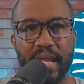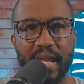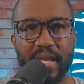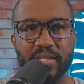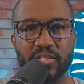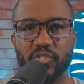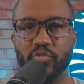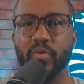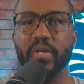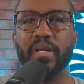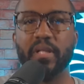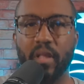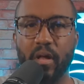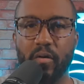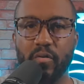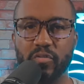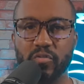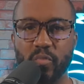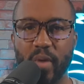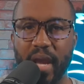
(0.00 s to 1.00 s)
in street
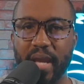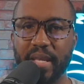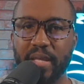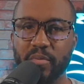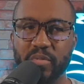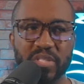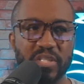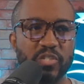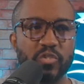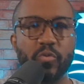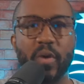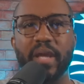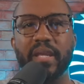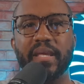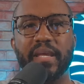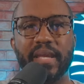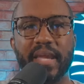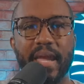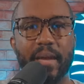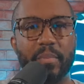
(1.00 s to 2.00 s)
clothes, right? He was in
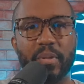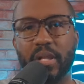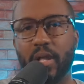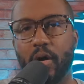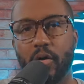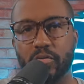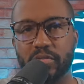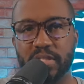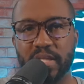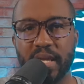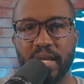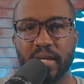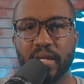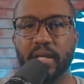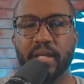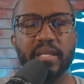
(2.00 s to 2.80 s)
training camp clothes.